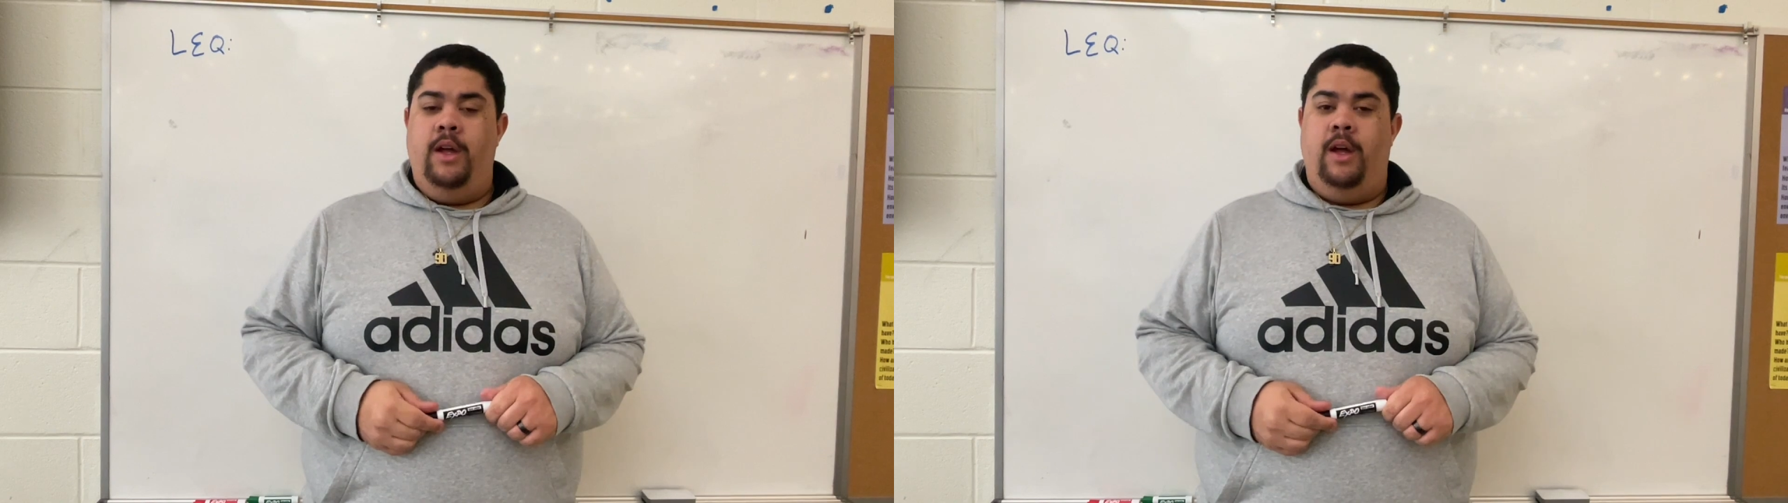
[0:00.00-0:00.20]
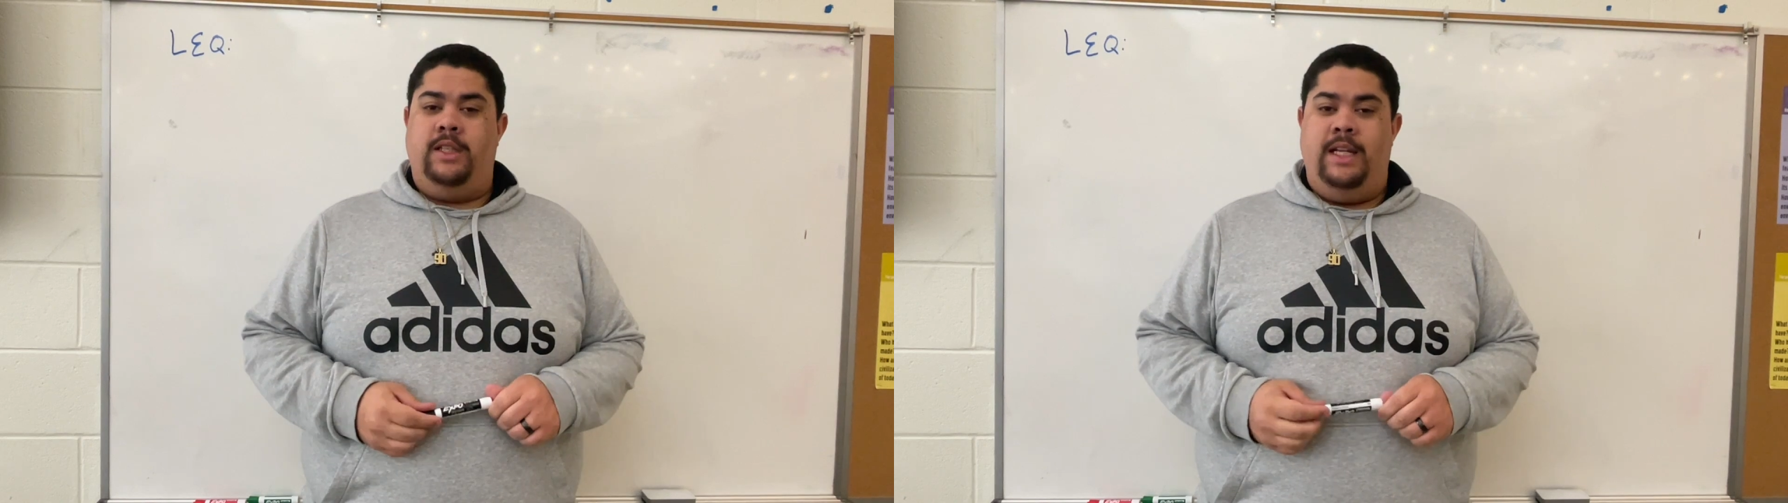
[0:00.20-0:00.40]

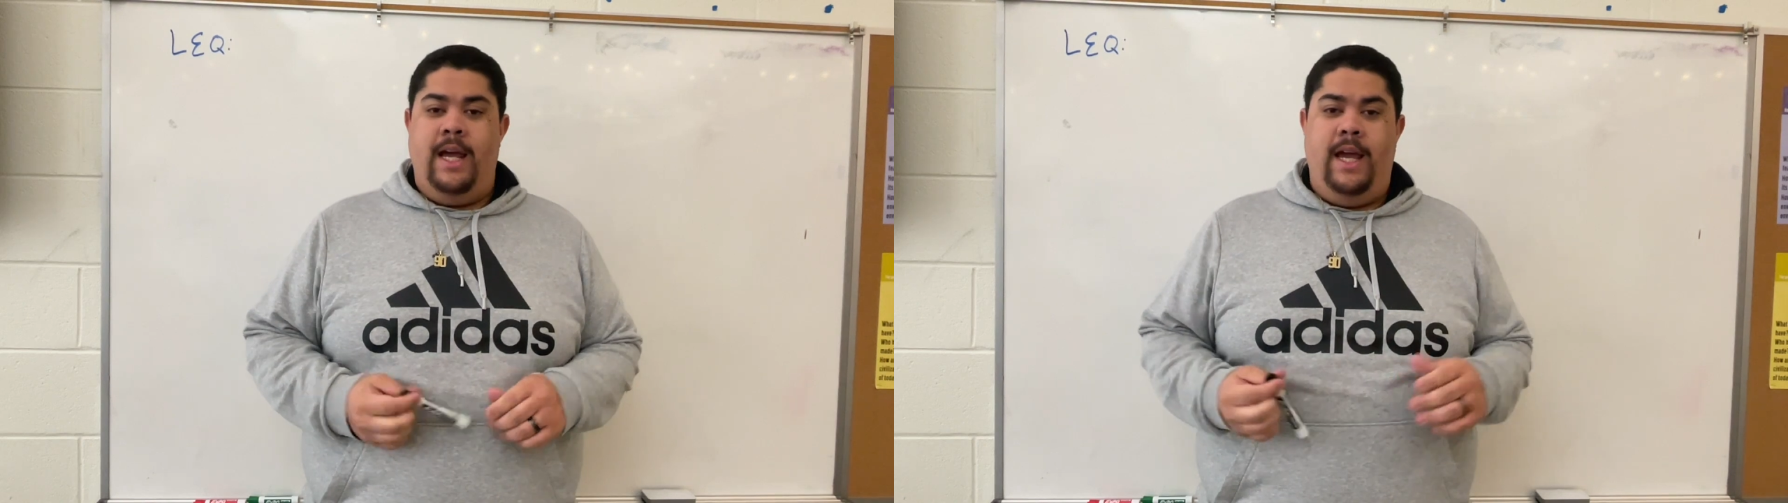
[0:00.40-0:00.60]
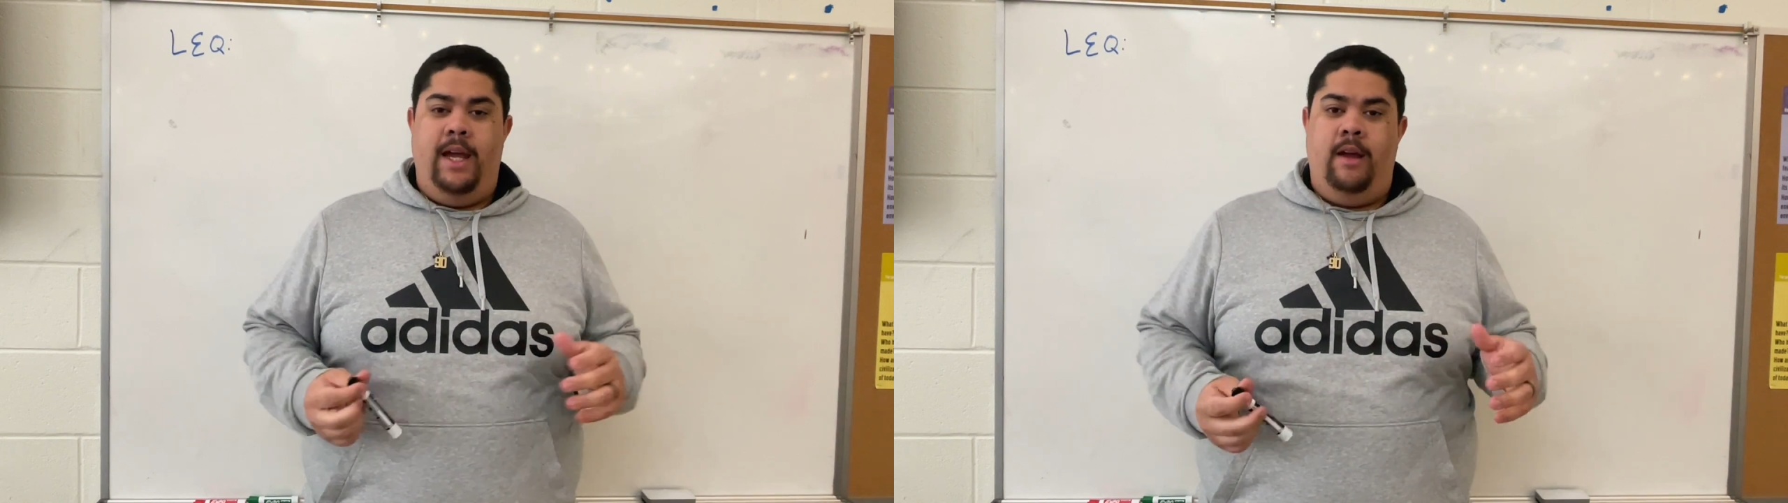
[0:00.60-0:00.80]

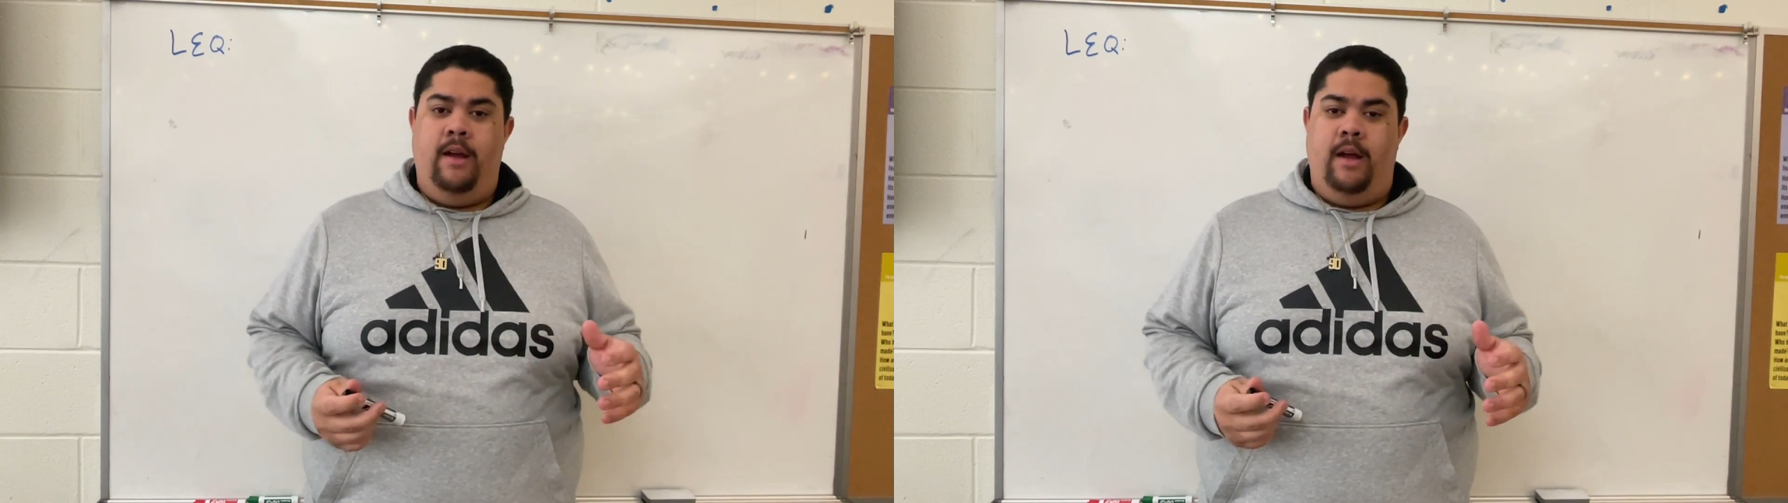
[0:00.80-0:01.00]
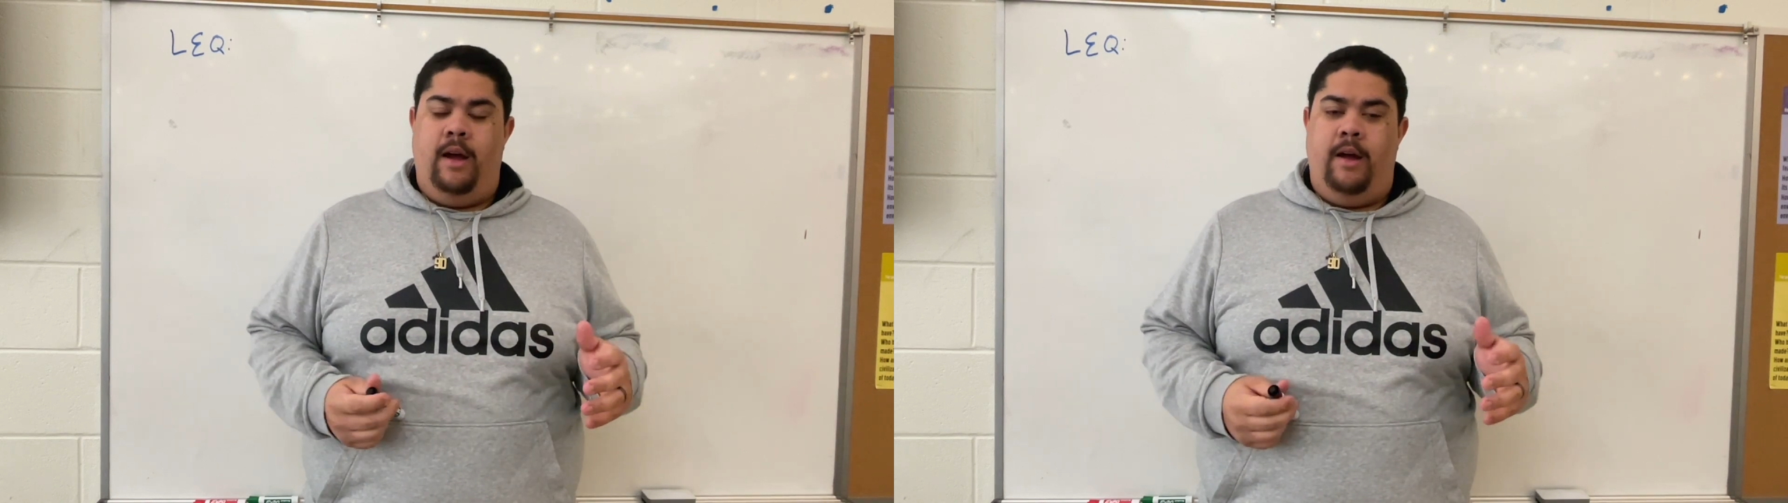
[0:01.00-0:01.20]
Today,
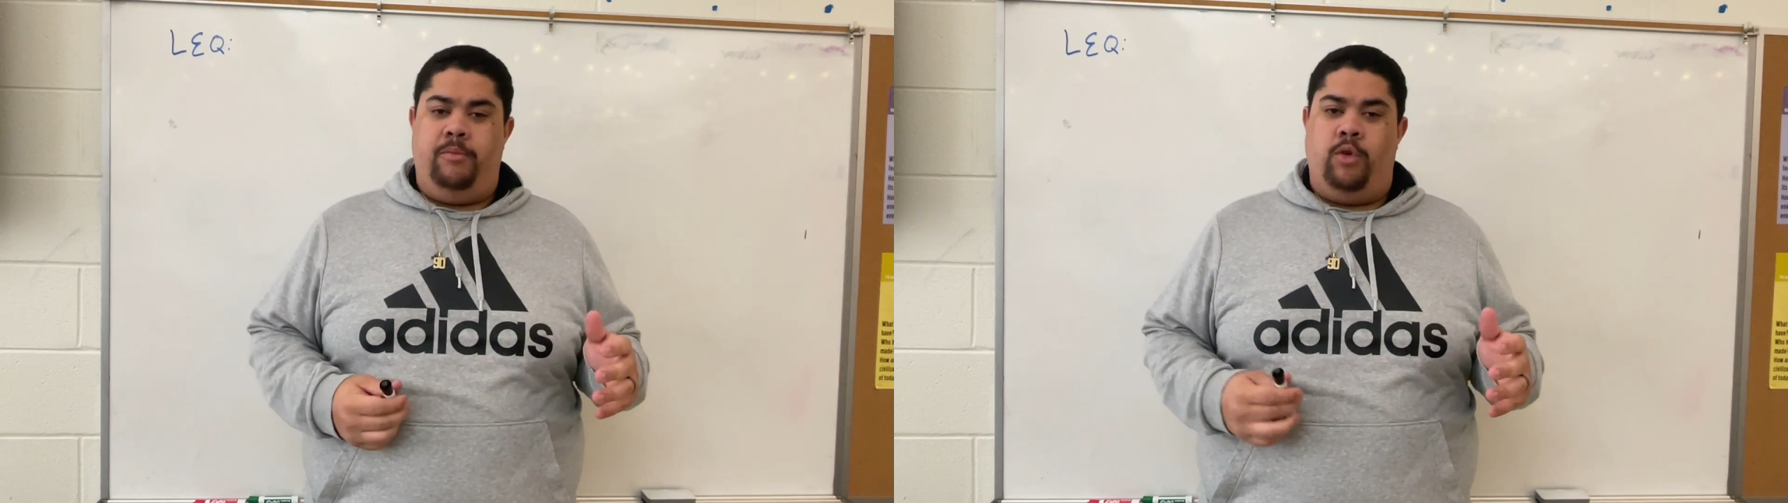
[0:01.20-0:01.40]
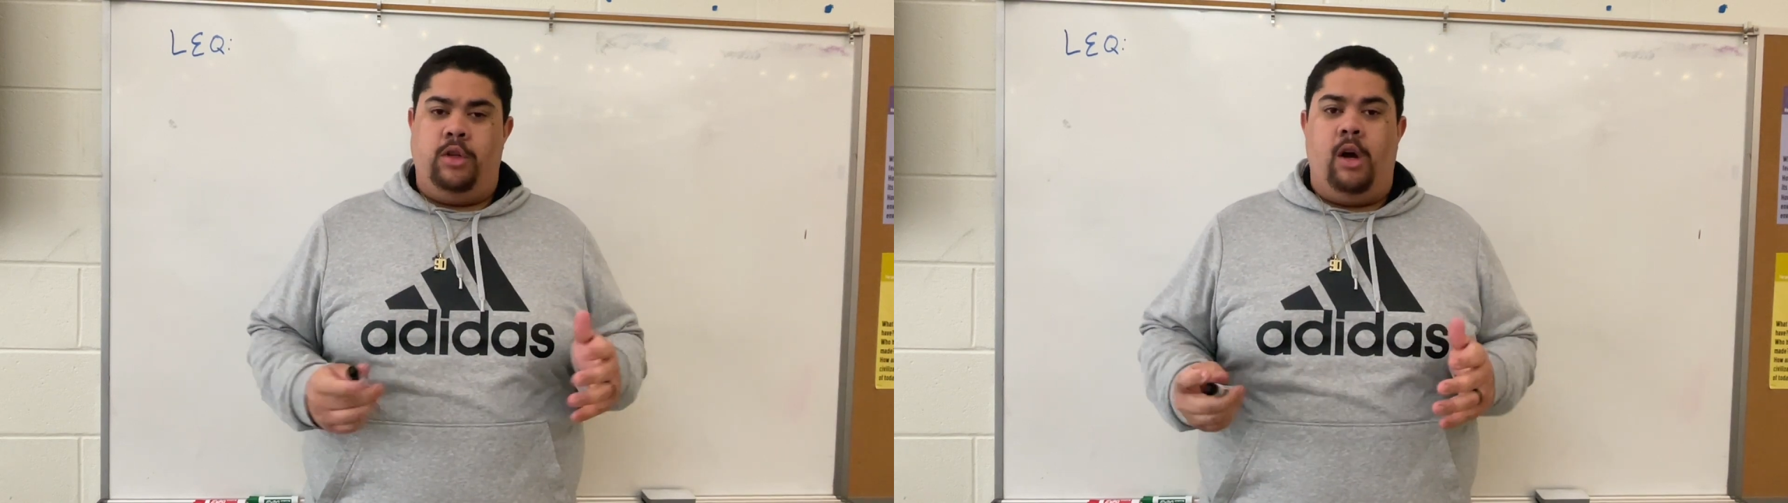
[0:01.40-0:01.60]
we're
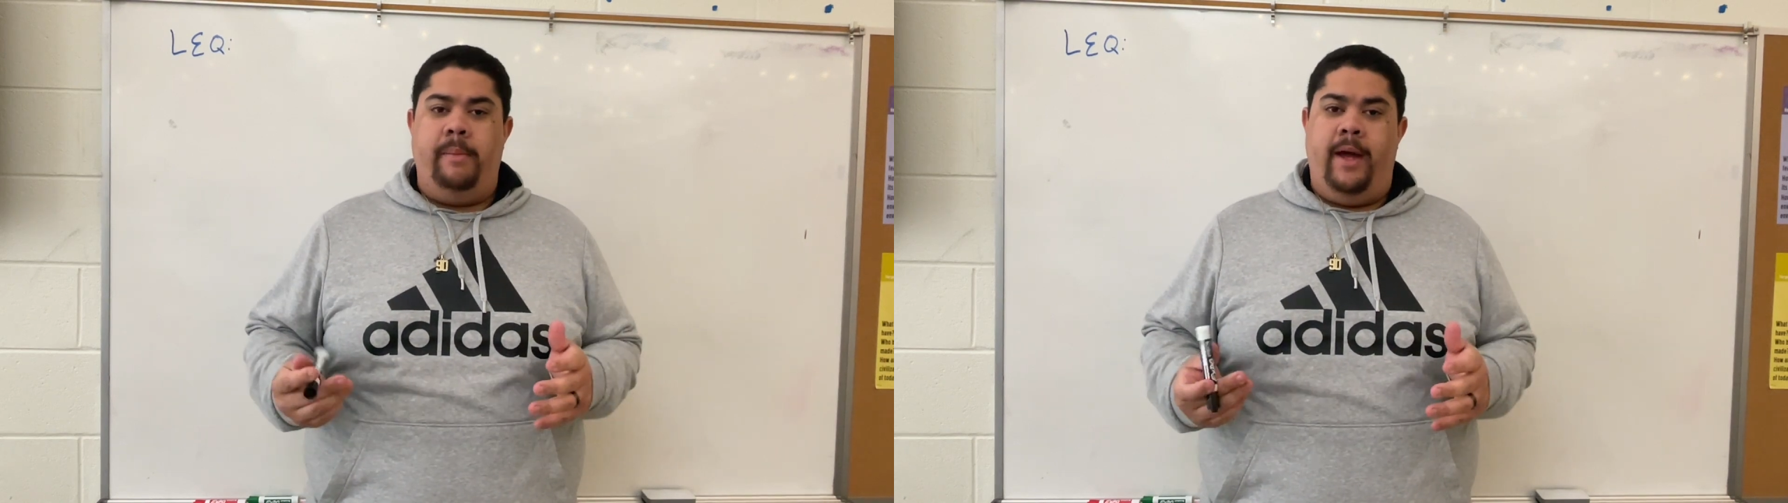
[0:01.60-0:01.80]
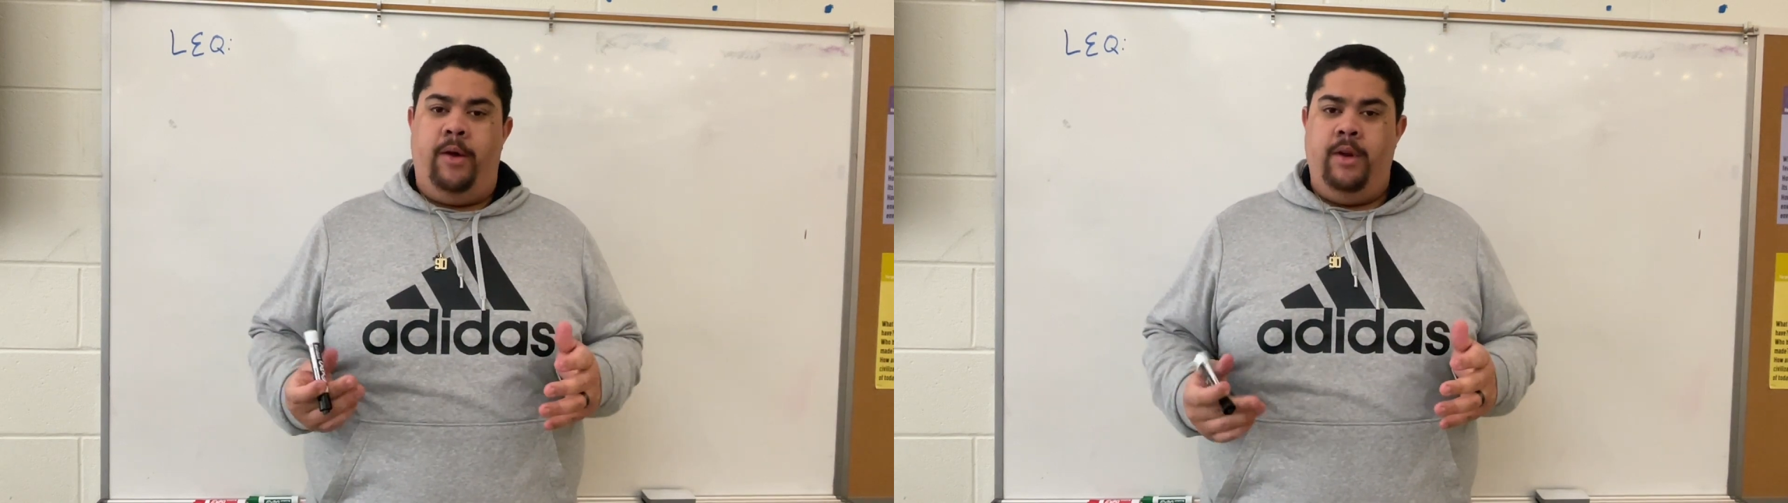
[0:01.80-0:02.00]
going to talk
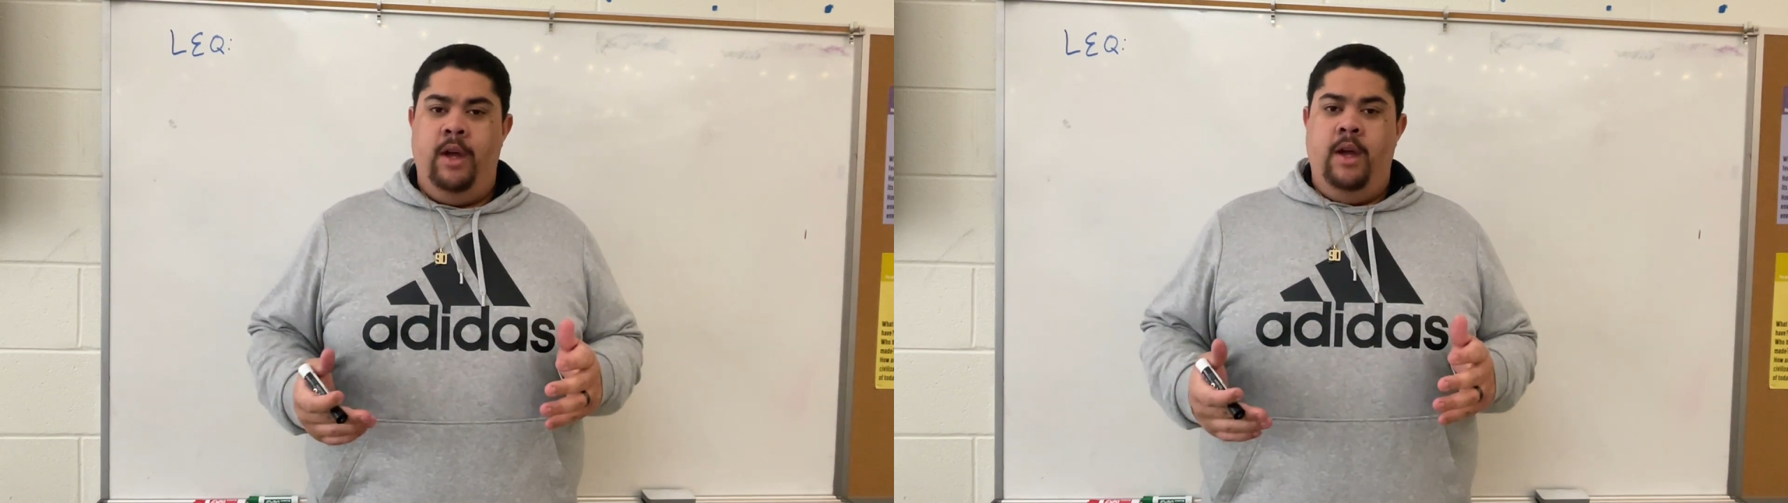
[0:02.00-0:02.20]
about